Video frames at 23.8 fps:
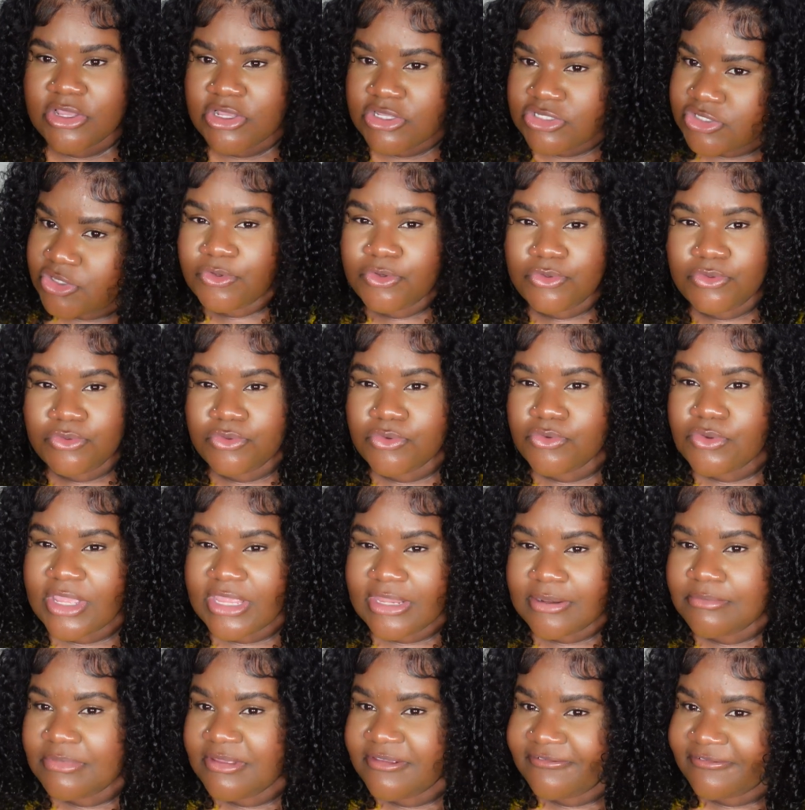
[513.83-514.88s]
So you
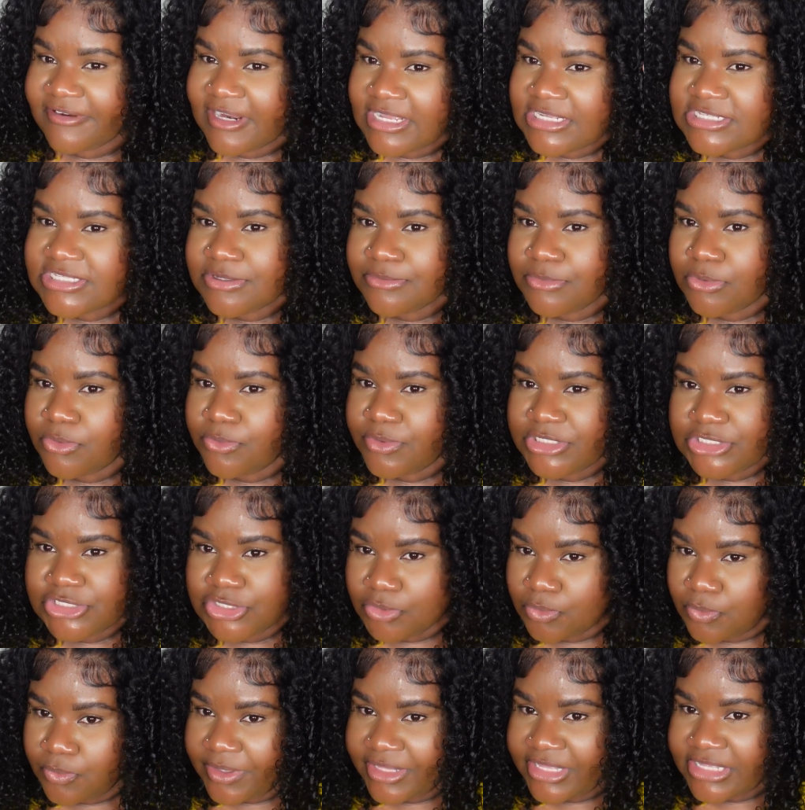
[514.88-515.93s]
can be flexible with
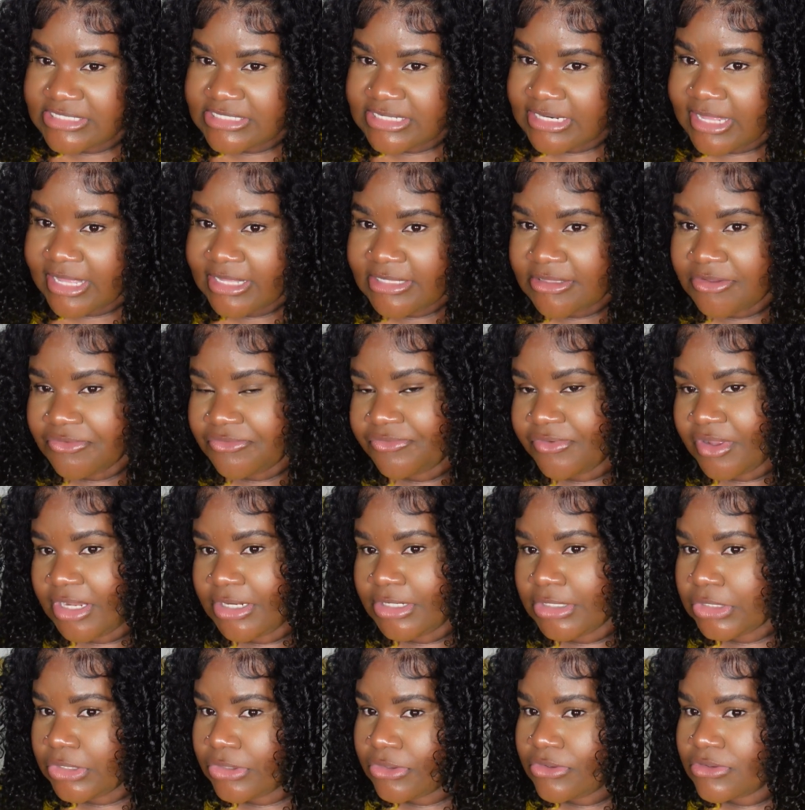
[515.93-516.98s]
your wig to like define
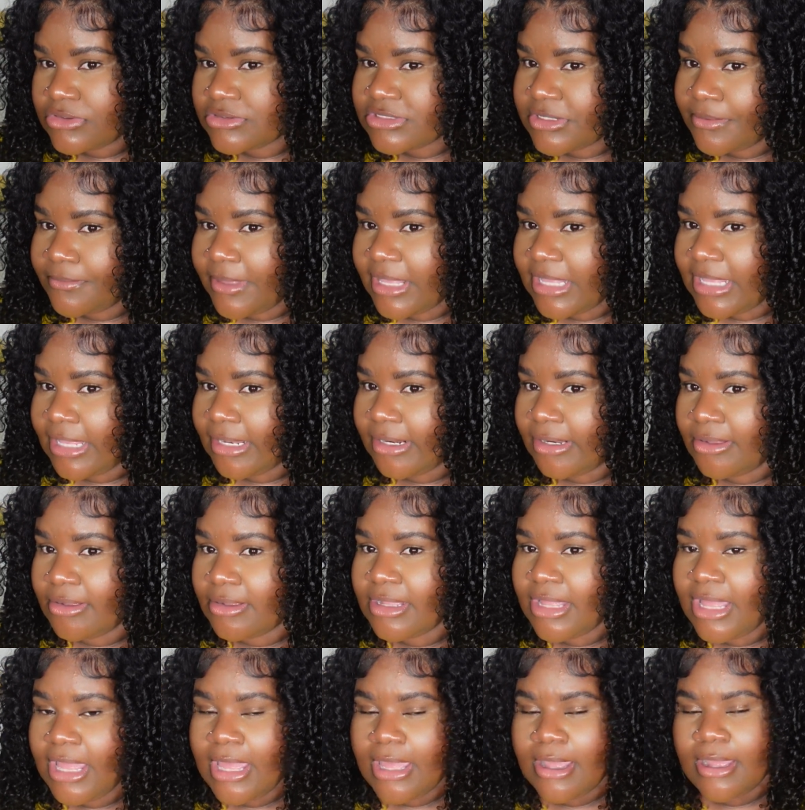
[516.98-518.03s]
the curls and make it
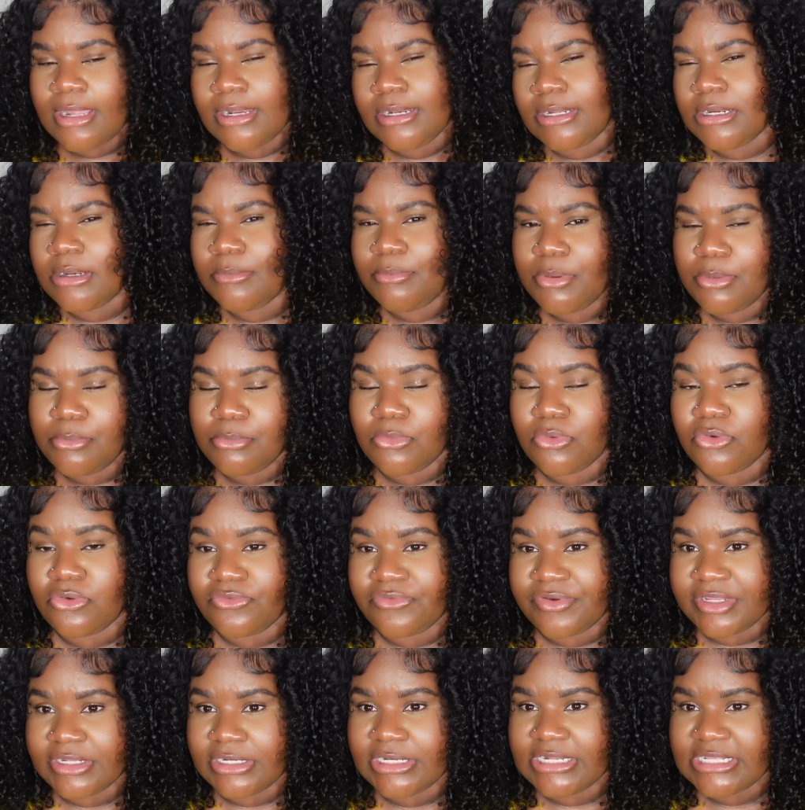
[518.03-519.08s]
look a little bit more
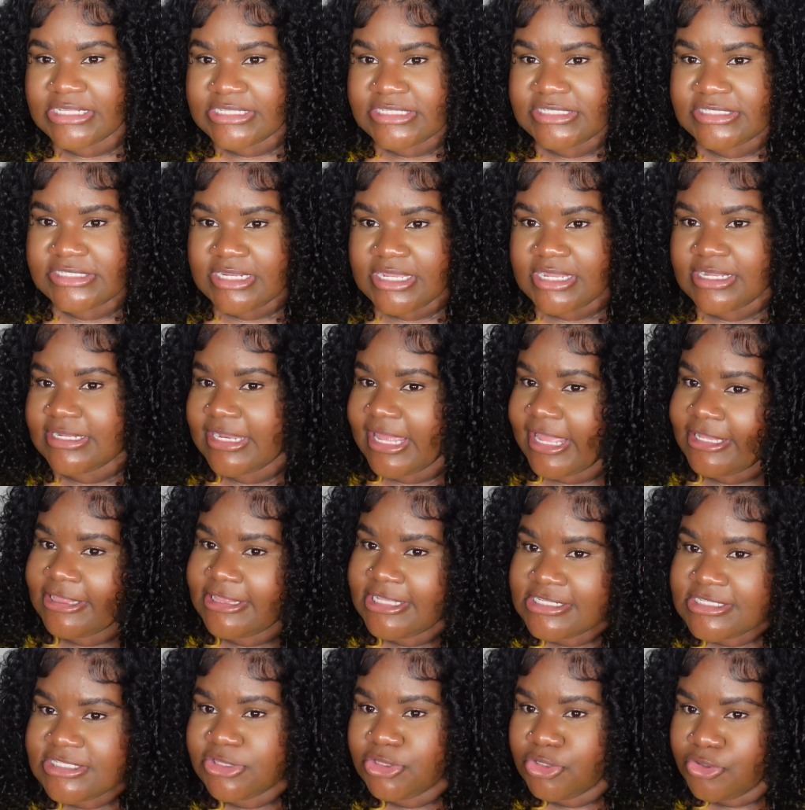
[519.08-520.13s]
realistic. Like,
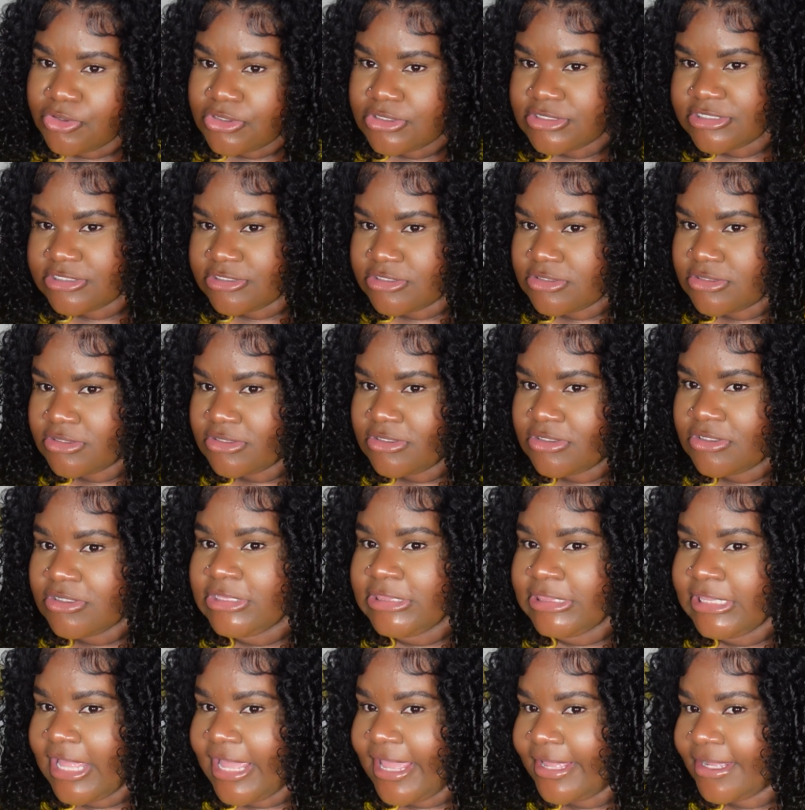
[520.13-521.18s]
this looks
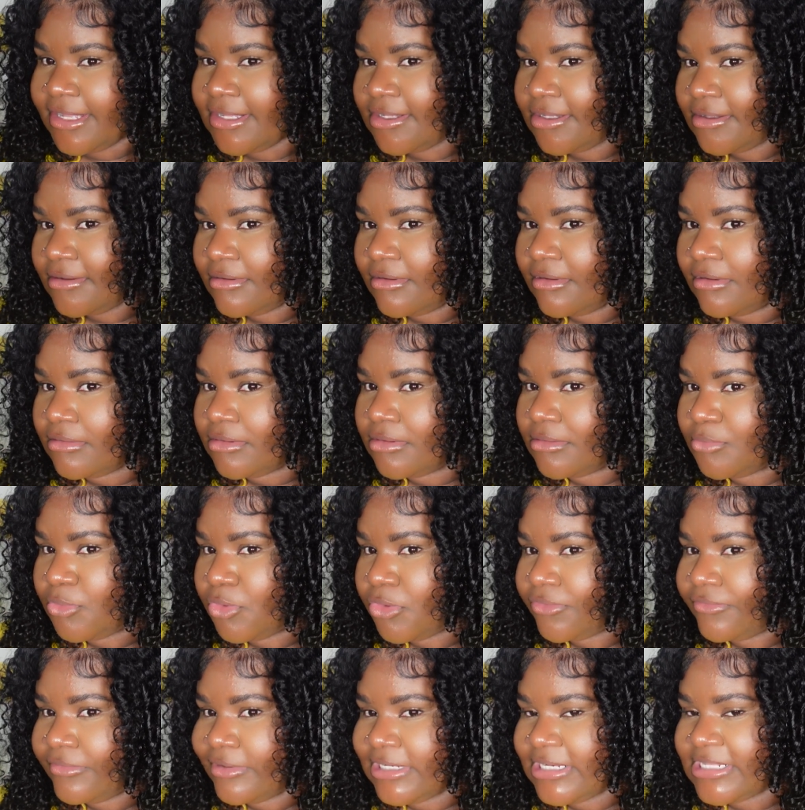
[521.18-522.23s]
like
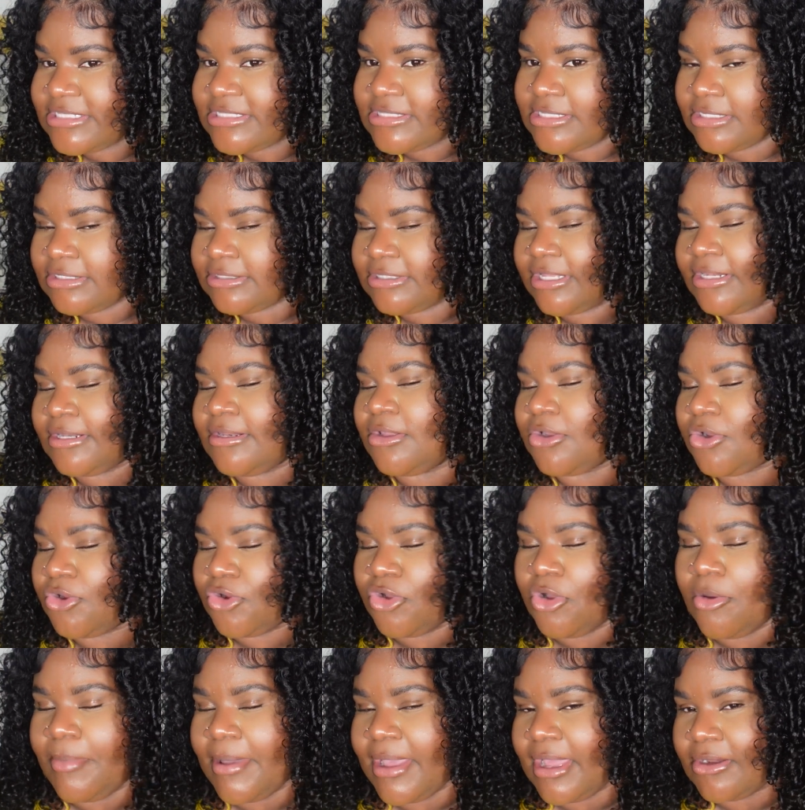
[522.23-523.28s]
more realistic than the
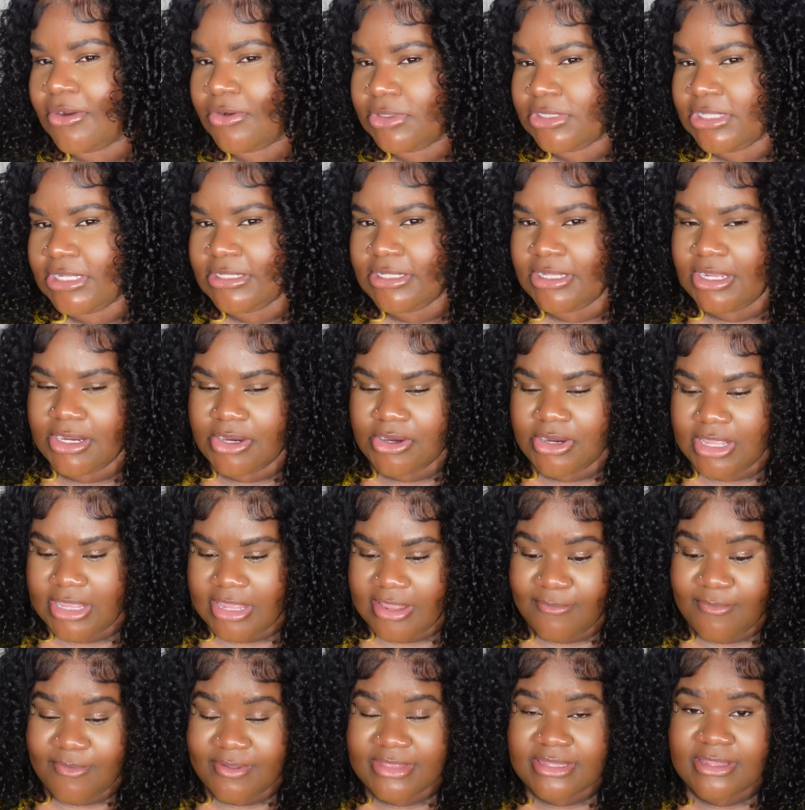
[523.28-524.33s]
curl pattern that the hair
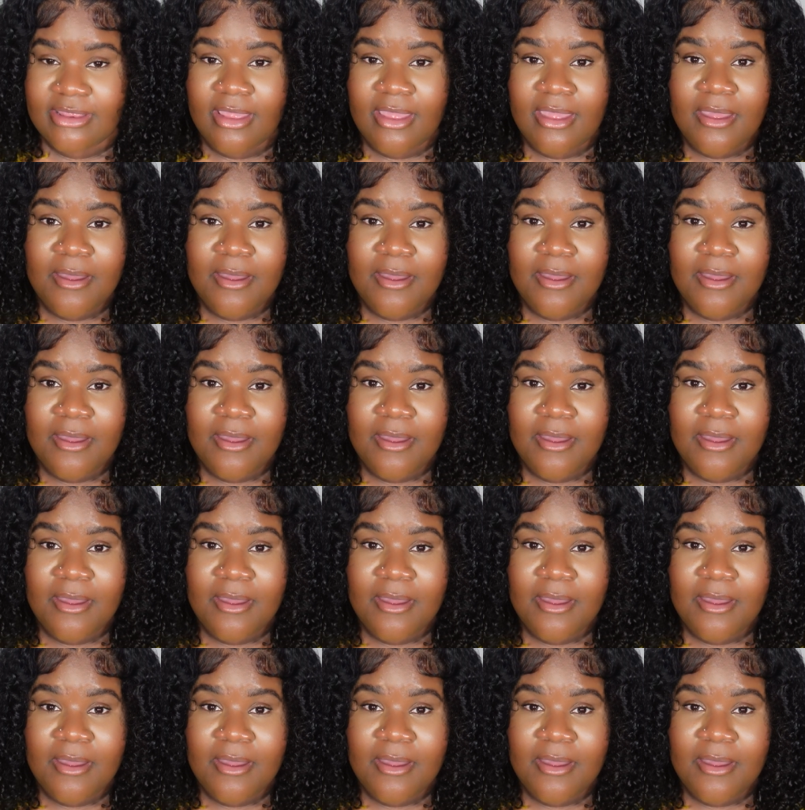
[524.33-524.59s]
came with.